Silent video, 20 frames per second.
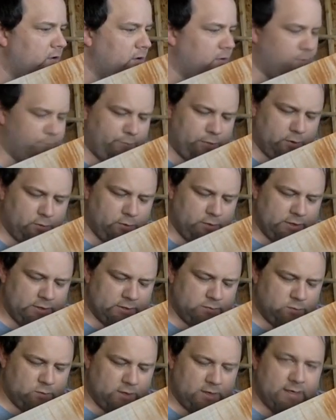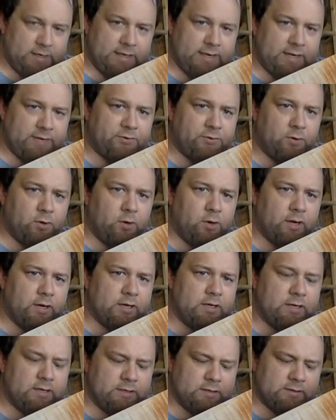but we just wanted to get through it
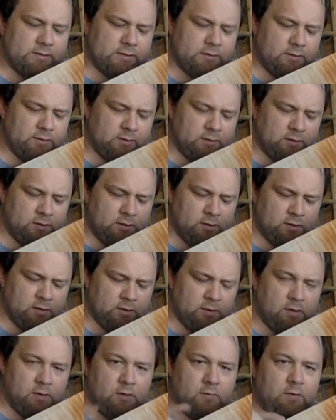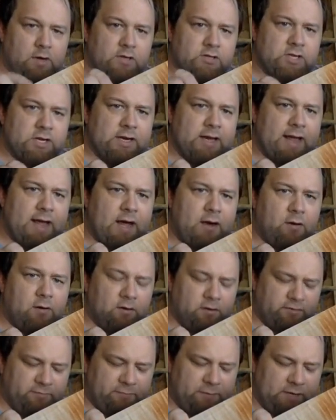because watching an hour
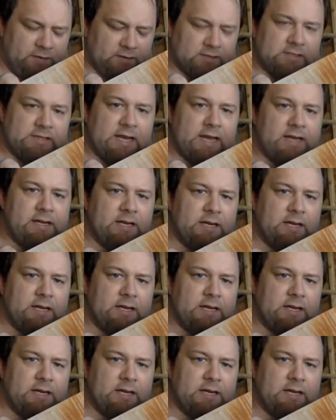of Mel sanding a